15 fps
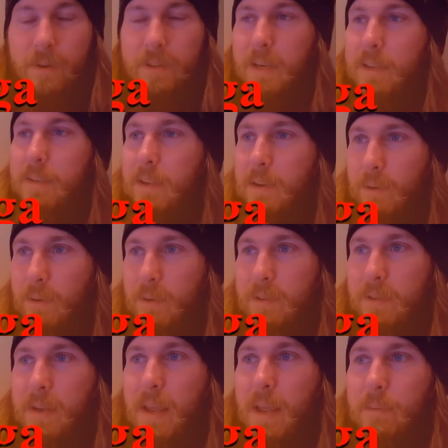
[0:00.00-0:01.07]
which is a Norse
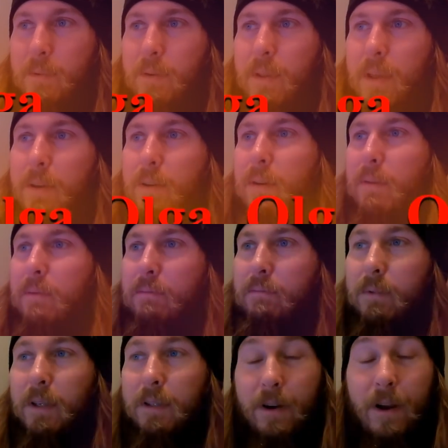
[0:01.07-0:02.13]
name, so they could have
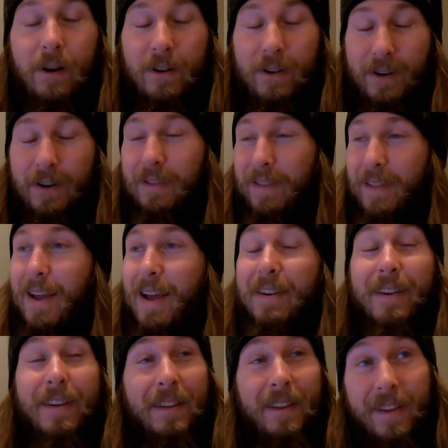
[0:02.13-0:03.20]
just called her
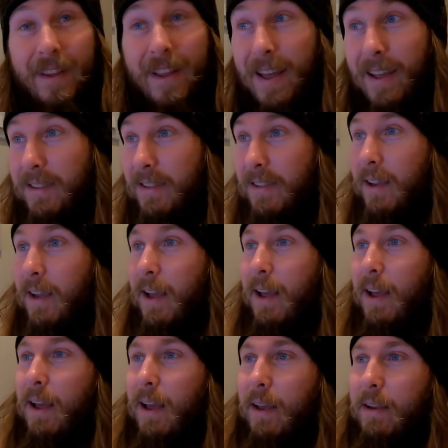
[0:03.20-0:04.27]
that, unless
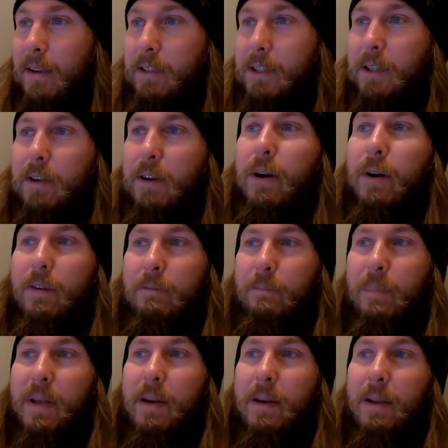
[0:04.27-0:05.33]
she could have
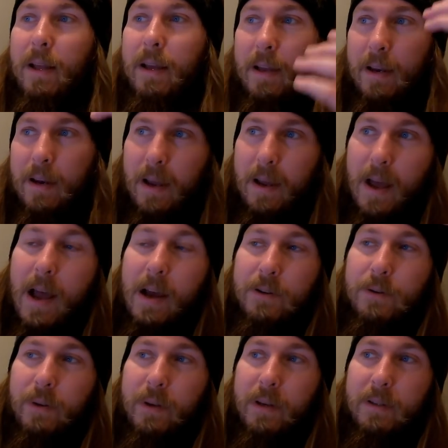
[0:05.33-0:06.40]
been like
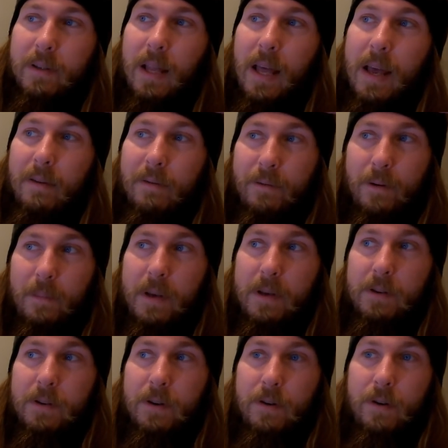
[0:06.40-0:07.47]
actually a slave from
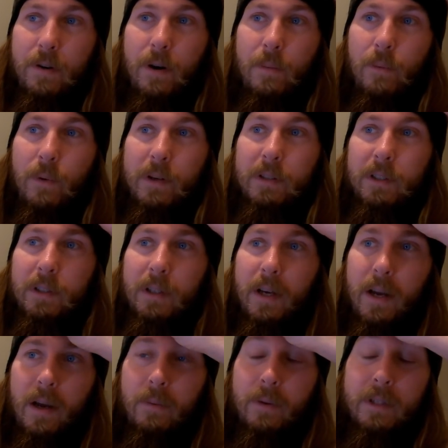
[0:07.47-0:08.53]
Eastern Europe, which
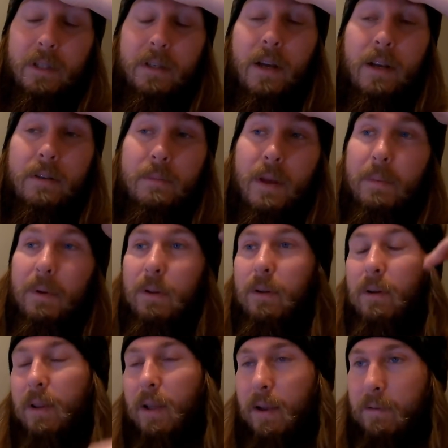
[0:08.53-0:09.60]
it does maybe
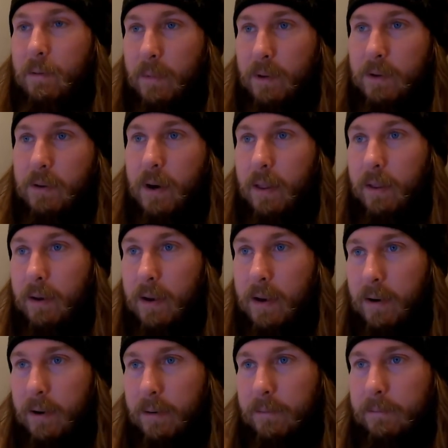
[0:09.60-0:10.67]
look like from the trailer
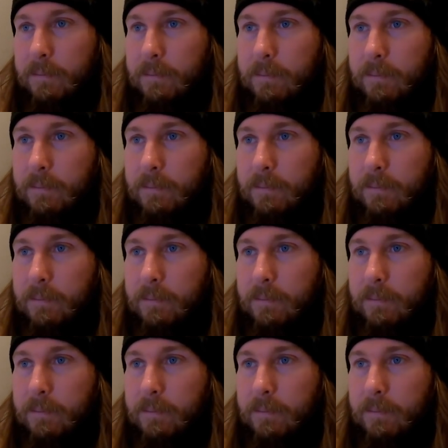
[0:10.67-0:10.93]
here.